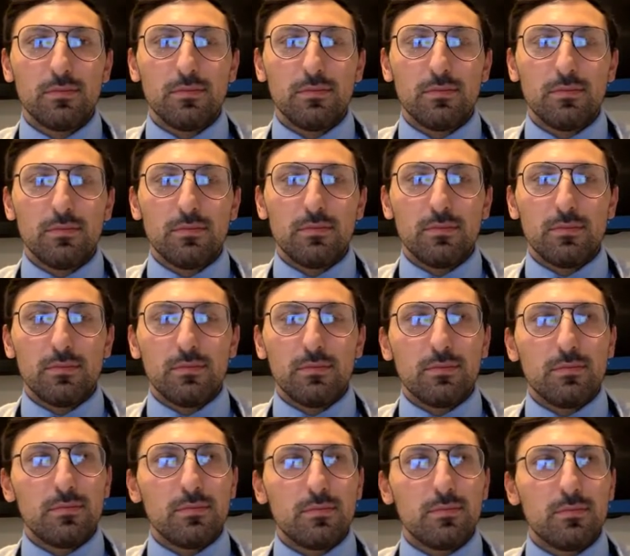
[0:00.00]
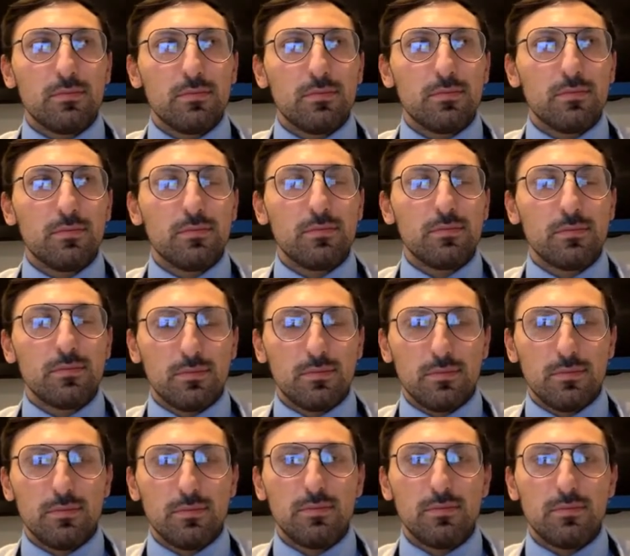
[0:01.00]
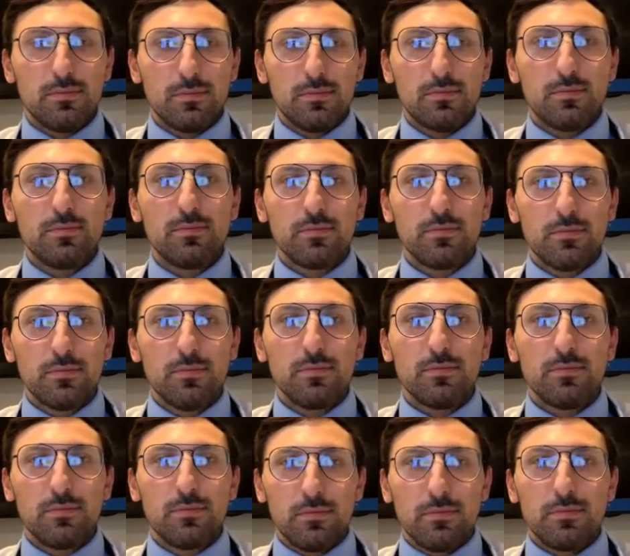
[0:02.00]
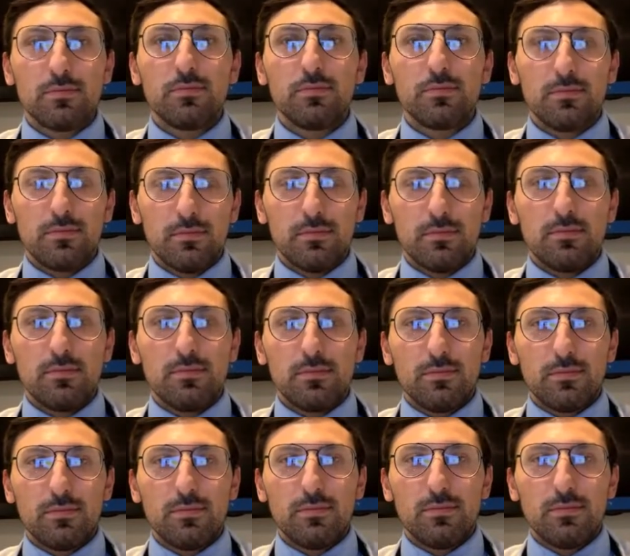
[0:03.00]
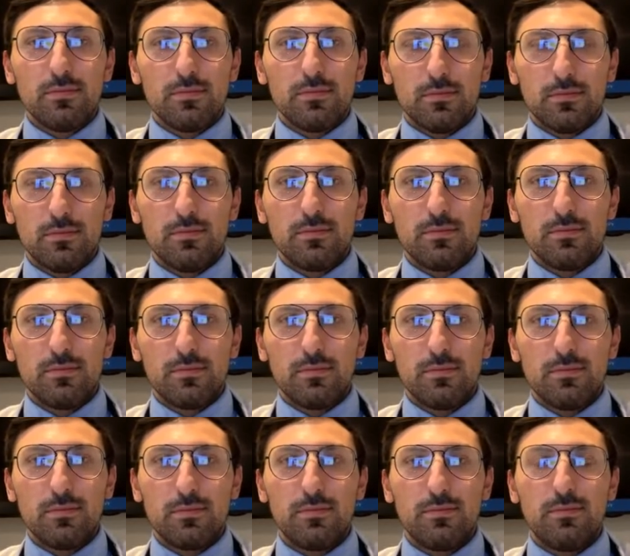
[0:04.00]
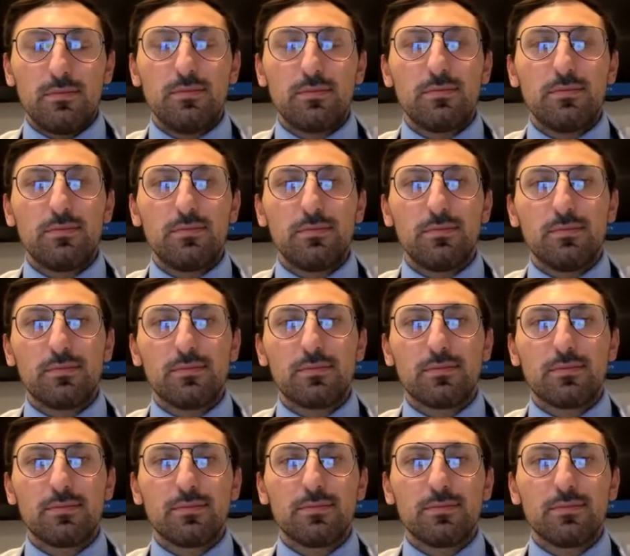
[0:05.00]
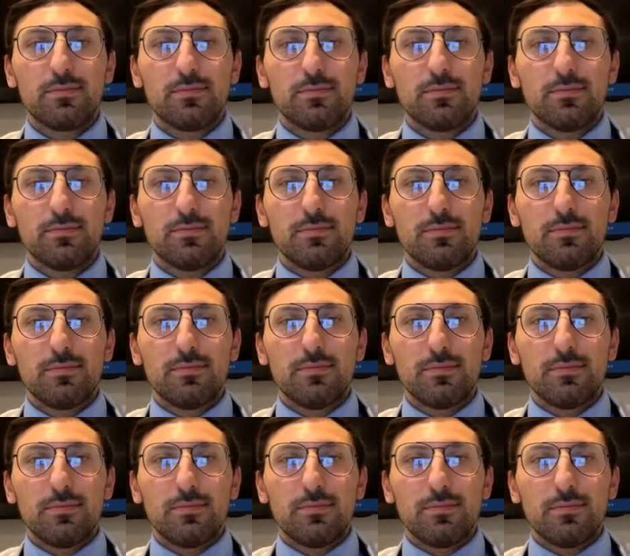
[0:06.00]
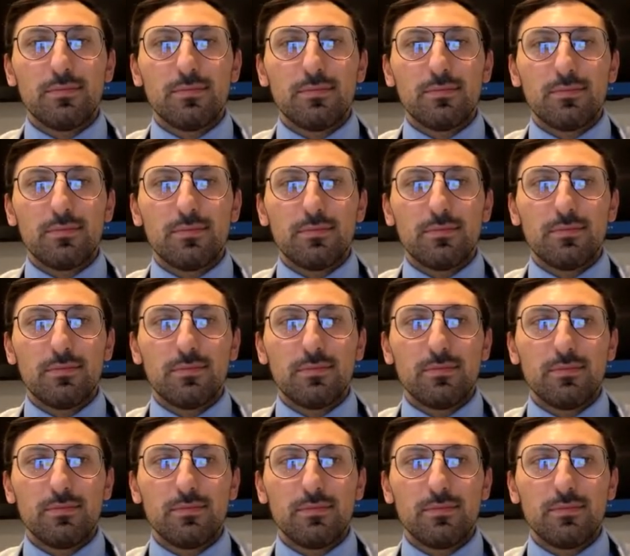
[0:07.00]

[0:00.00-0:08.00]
This person isn't speaking.